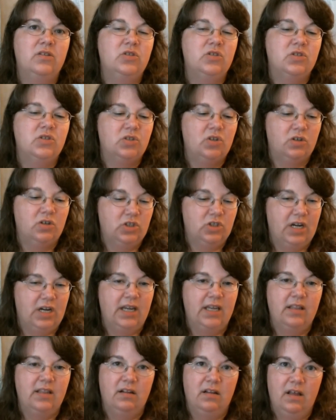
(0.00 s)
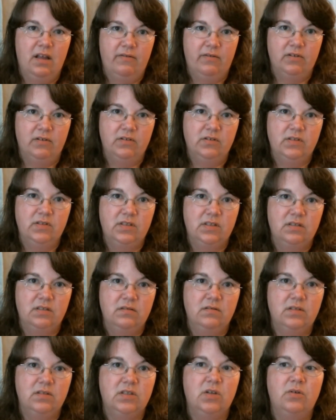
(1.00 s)
start checking the levels.
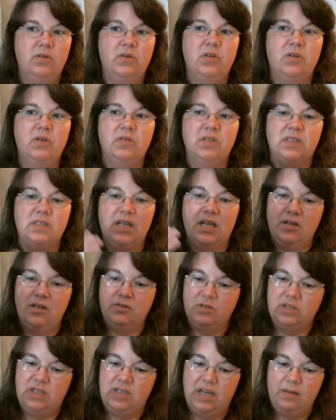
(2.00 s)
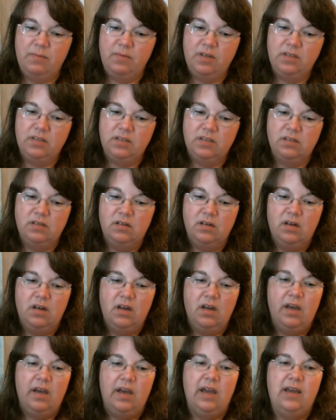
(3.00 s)
So you say your statement,
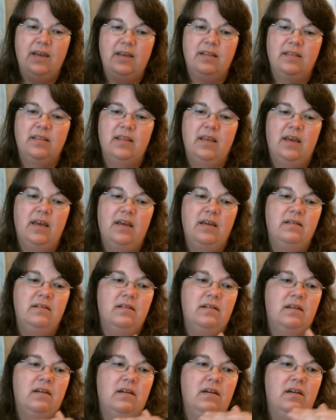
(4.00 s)
and then